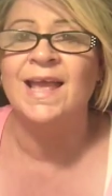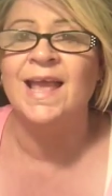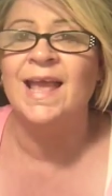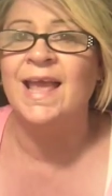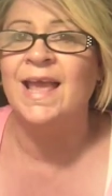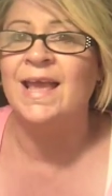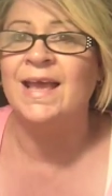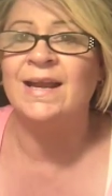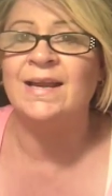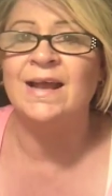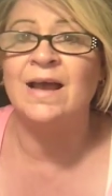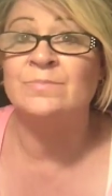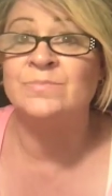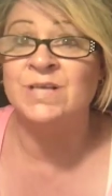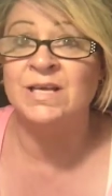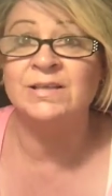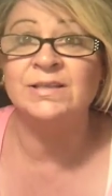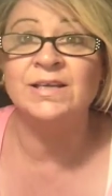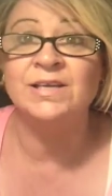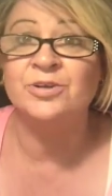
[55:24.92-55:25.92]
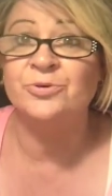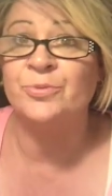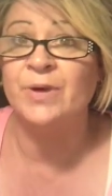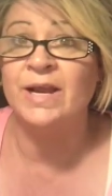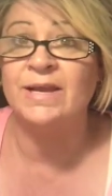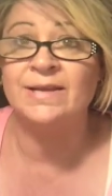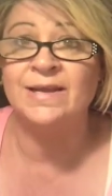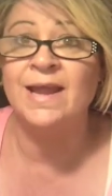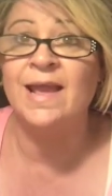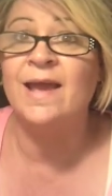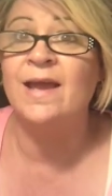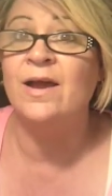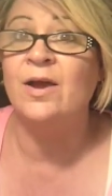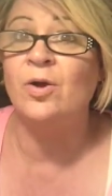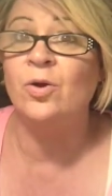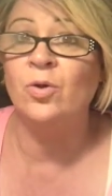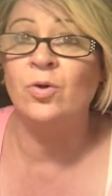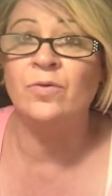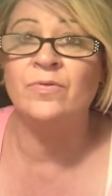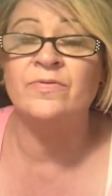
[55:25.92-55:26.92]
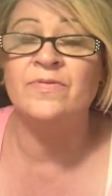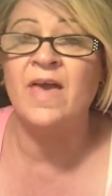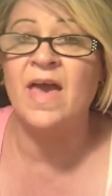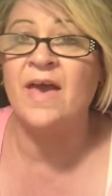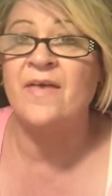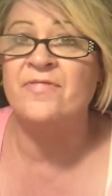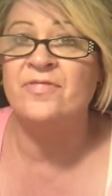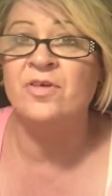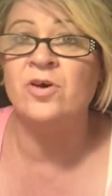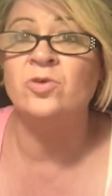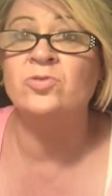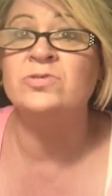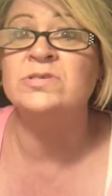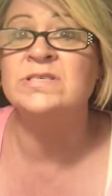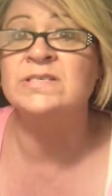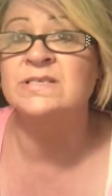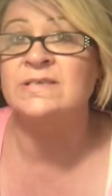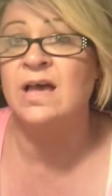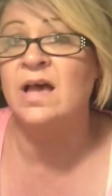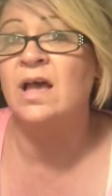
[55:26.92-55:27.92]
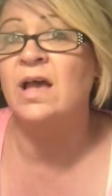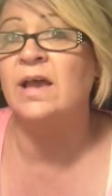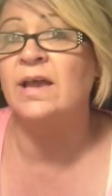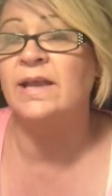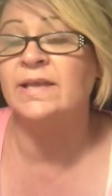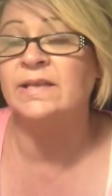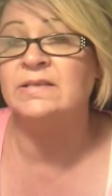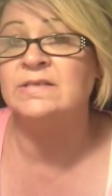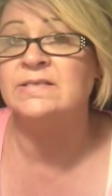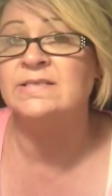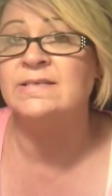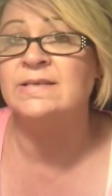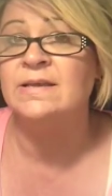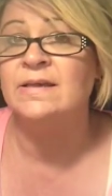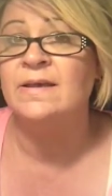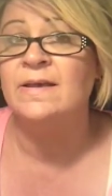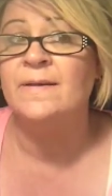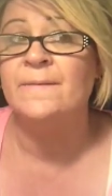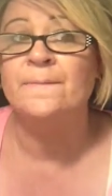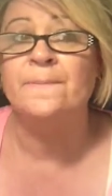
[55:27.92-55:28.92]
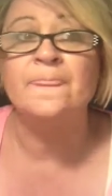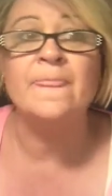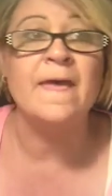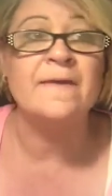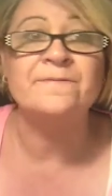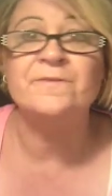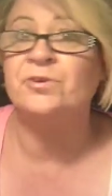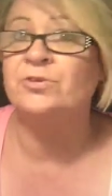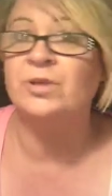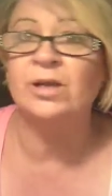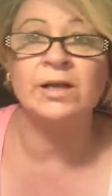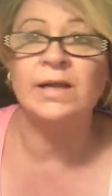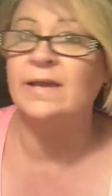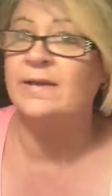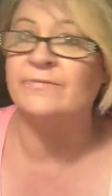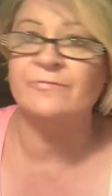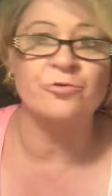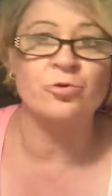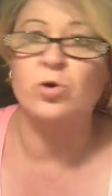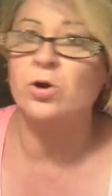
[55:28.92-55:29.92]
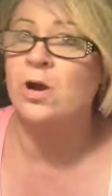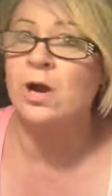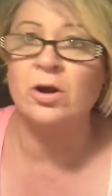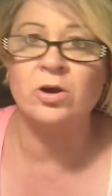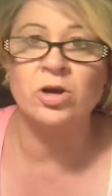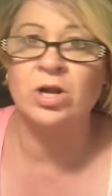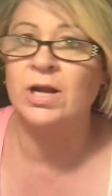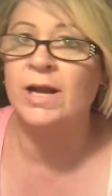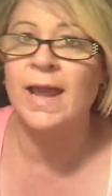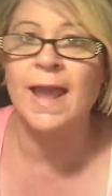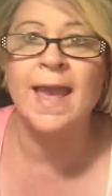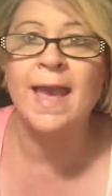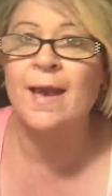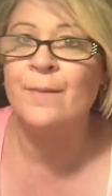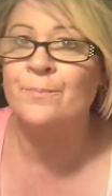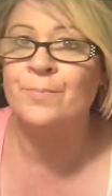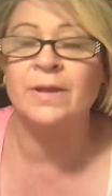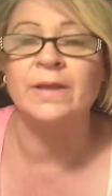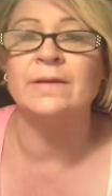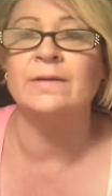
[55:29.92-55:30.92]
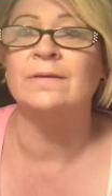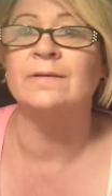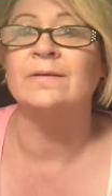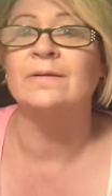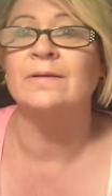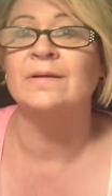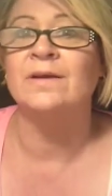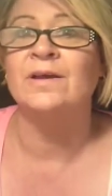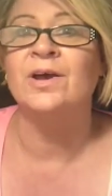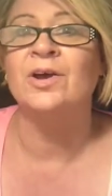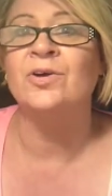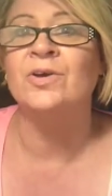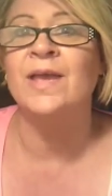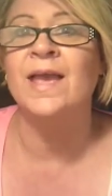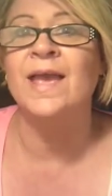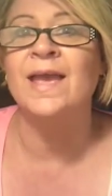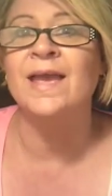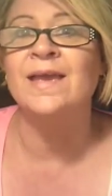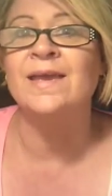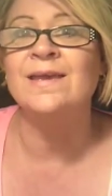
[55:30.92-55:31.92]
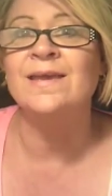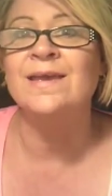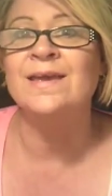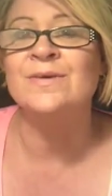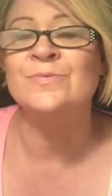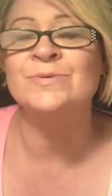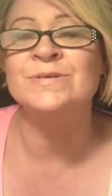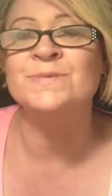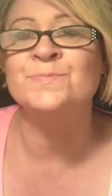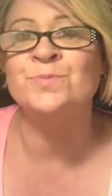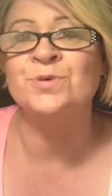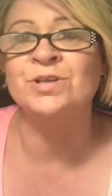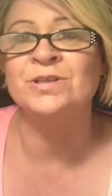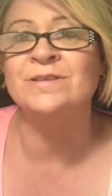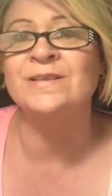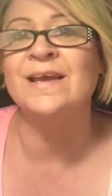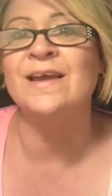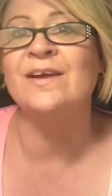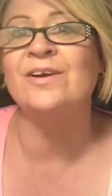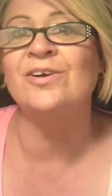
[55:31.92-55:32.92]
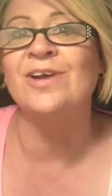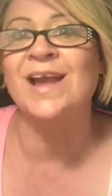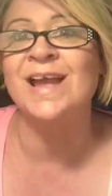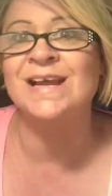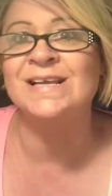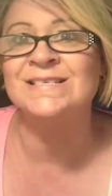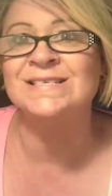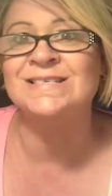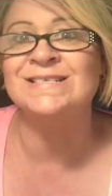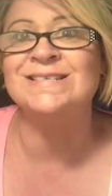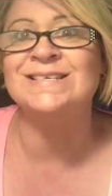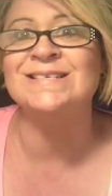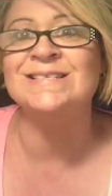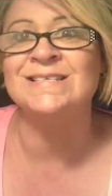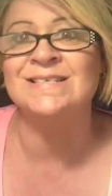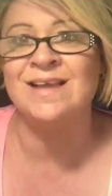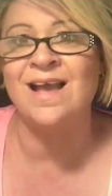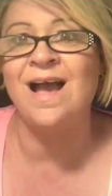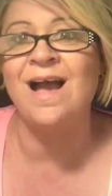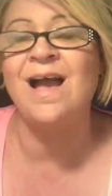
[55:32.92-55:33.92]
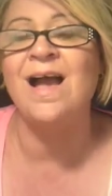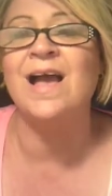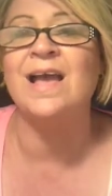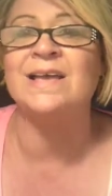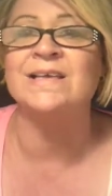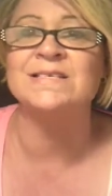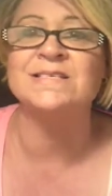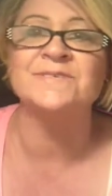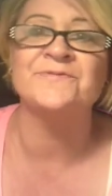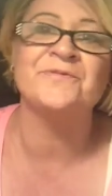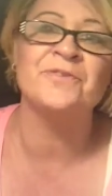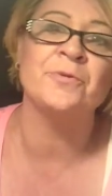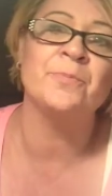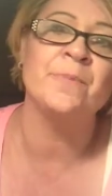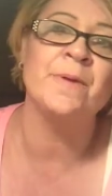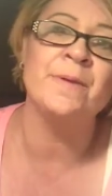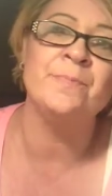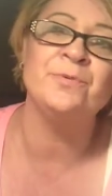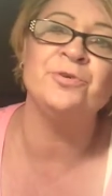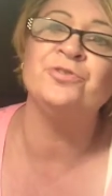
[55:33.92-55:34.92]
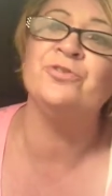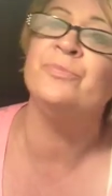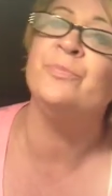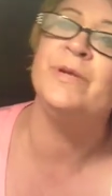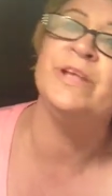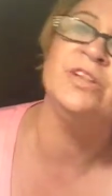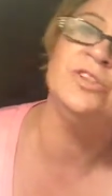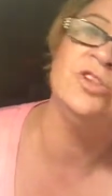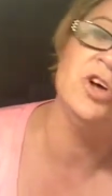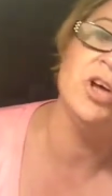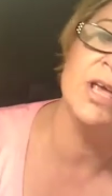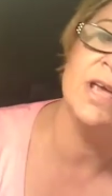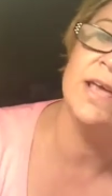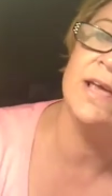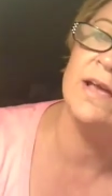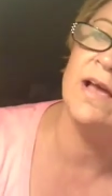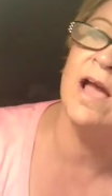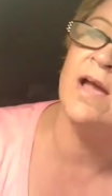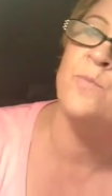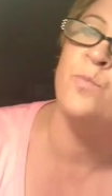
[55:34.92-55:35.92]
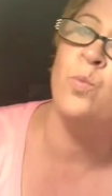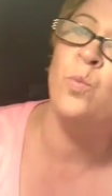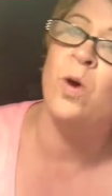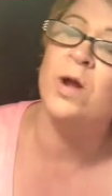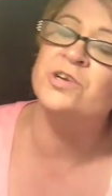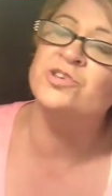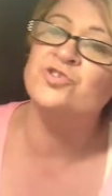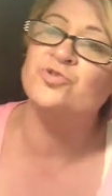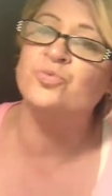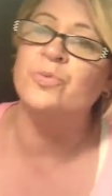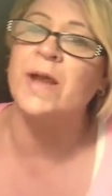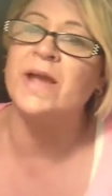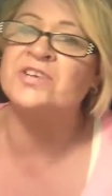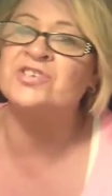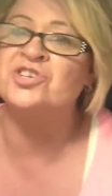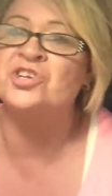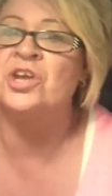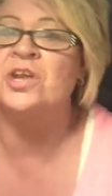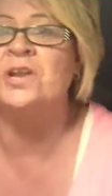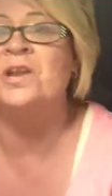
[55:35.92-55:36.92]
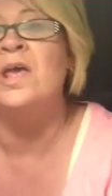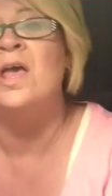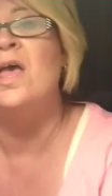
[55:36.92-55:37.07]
And I'm telling you right now that those signs that they're looking for aren't going to happen. Okay? It was put there as a disguise for people to be looking in one direction